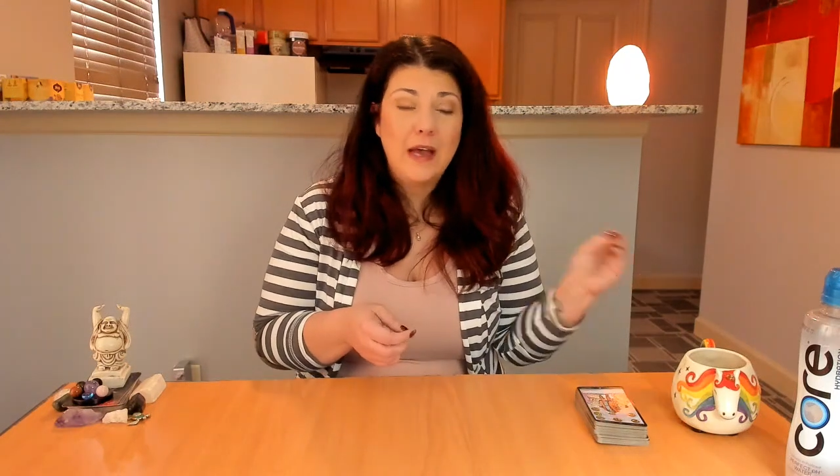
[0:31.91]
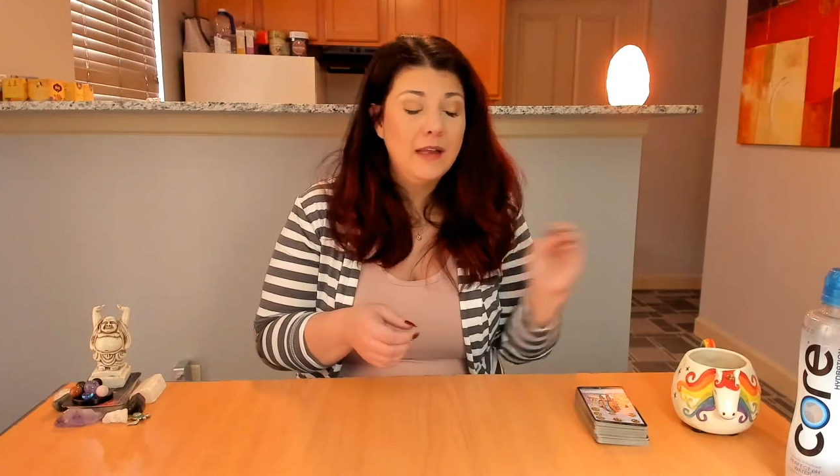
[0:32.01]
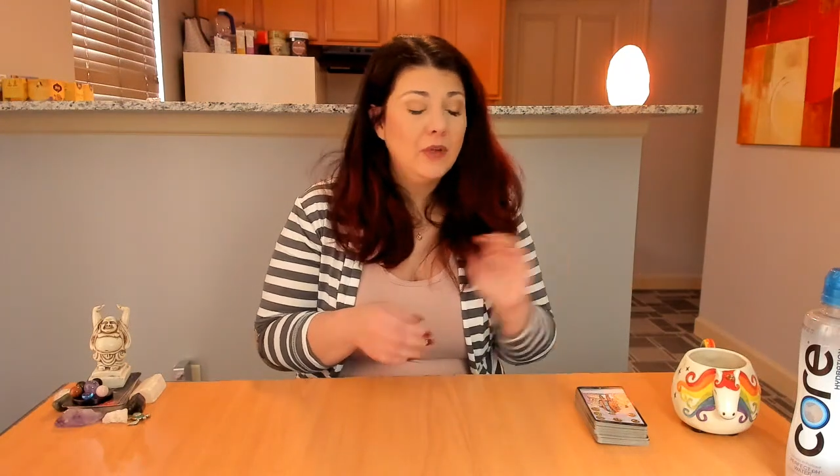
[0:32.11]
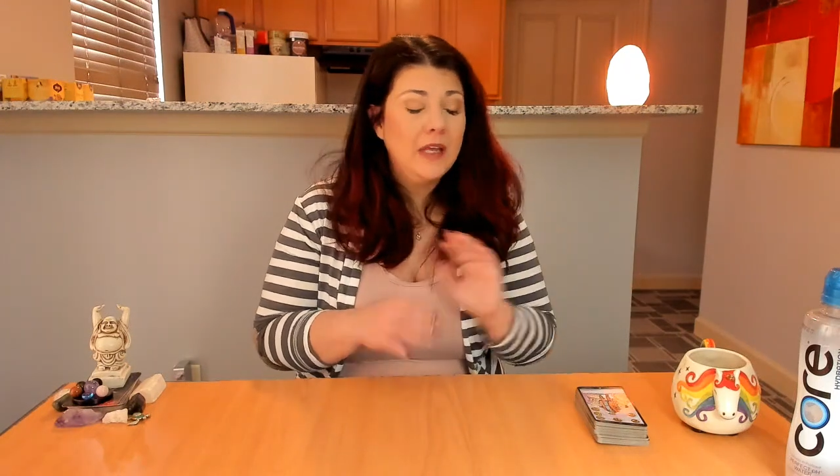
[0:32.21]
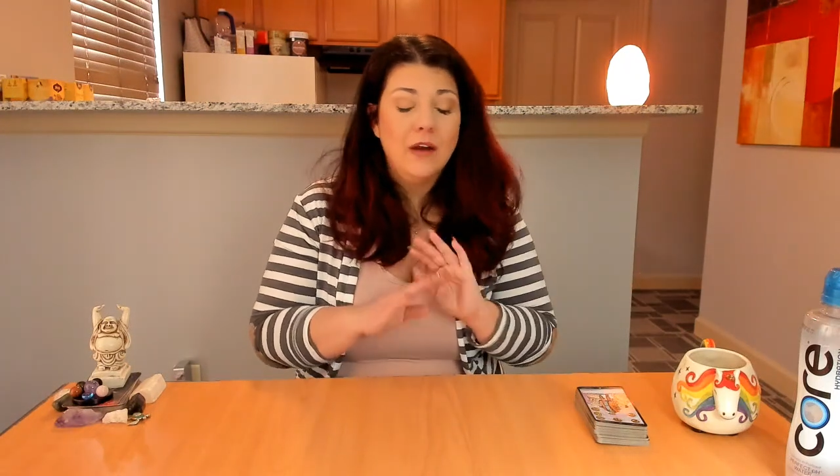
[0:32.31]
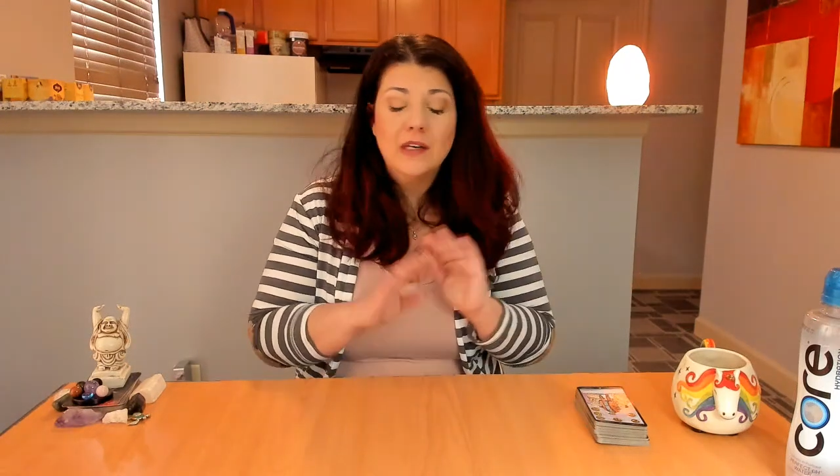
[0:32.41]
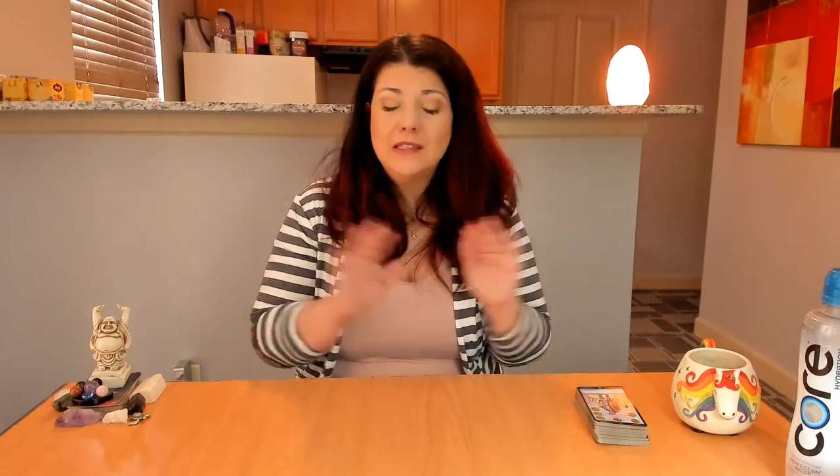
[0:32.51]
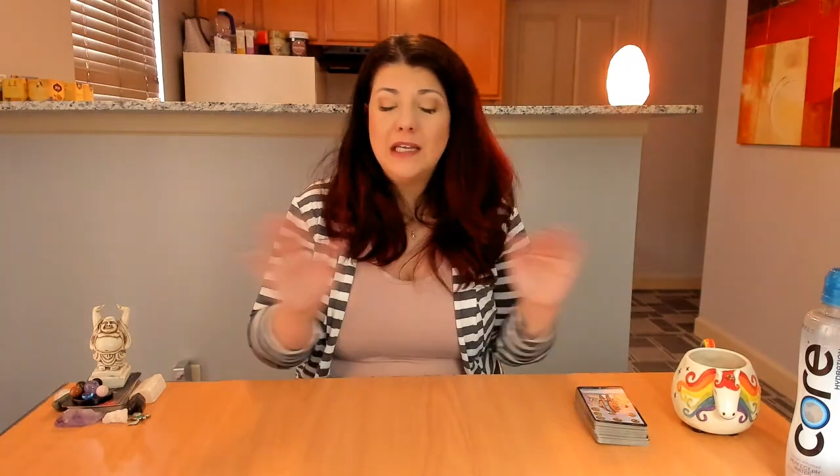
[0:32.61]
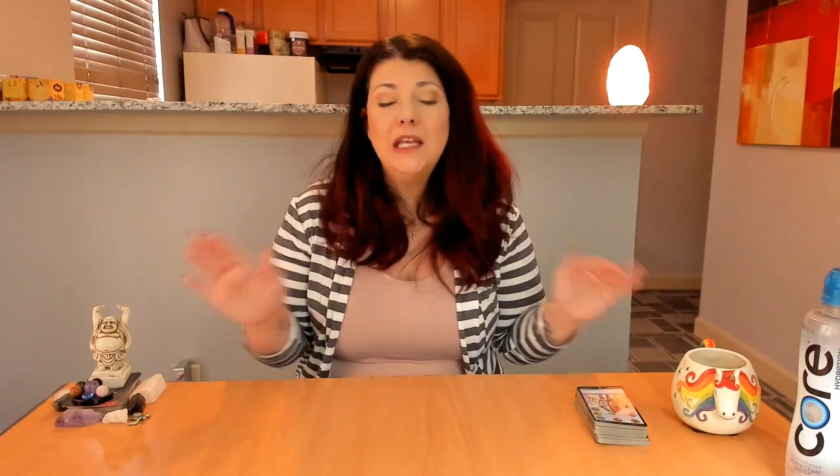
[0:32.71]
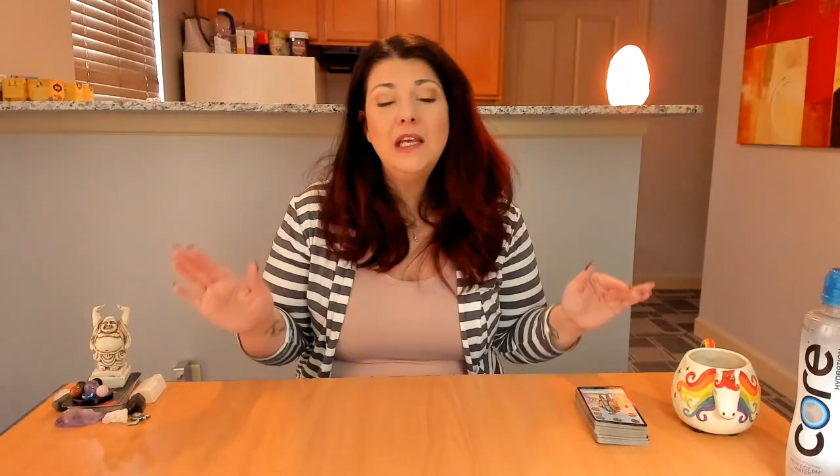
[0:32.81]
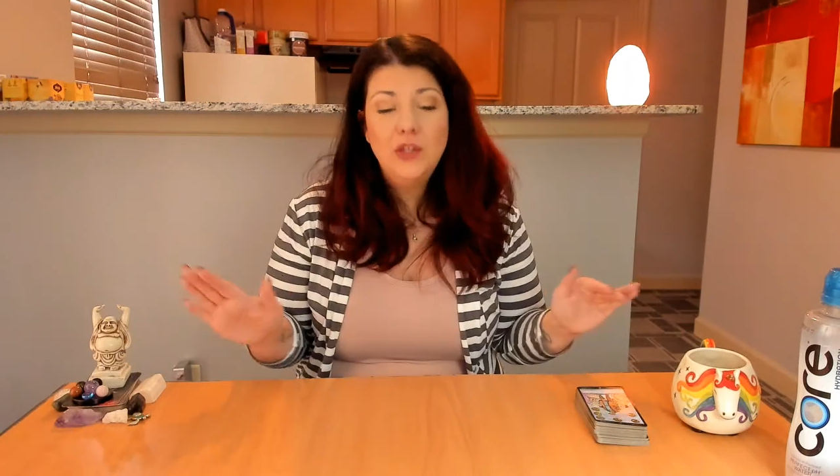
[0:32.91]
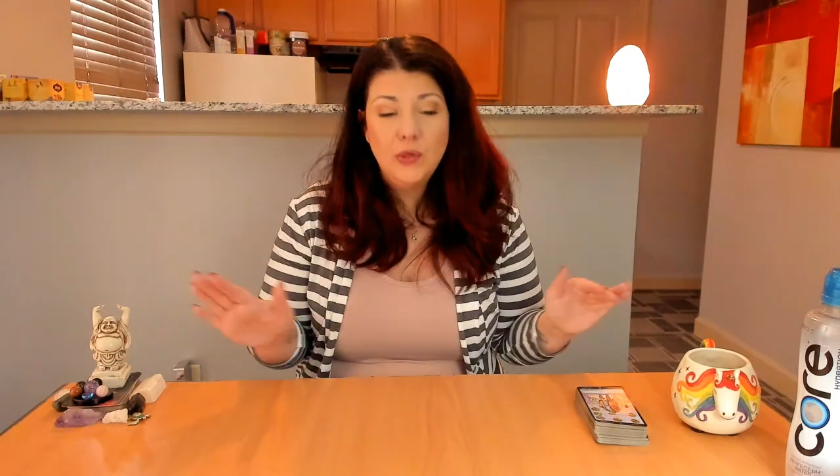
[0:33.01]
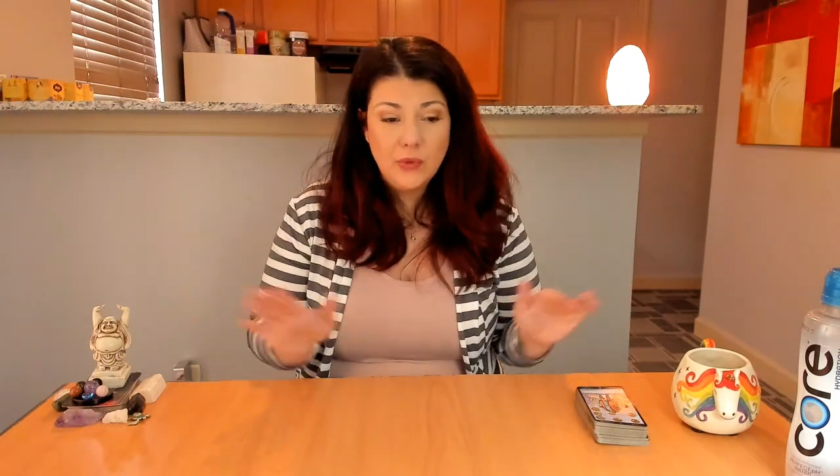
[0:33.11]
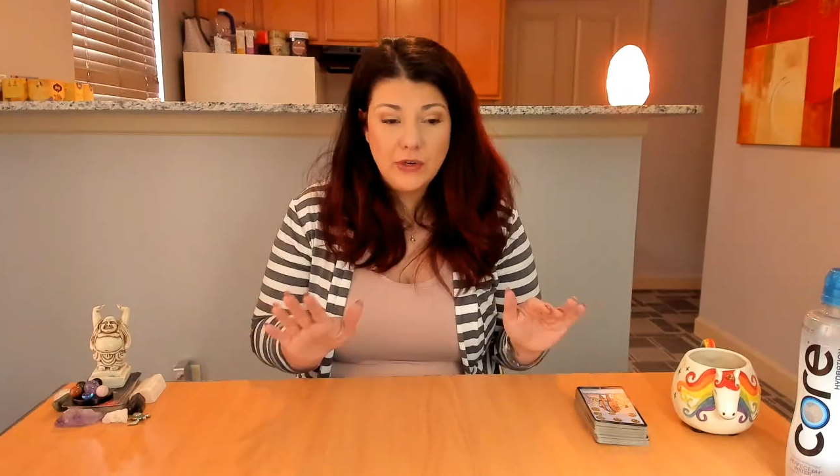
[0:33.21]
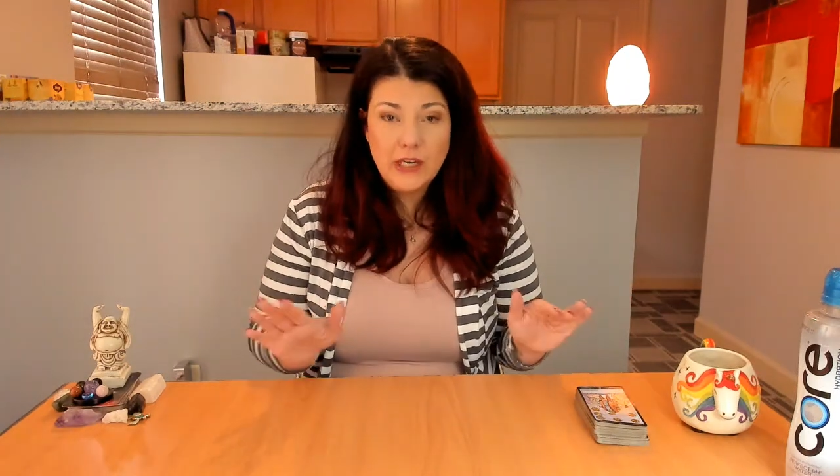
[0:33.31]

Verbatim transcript: I guarantee you they're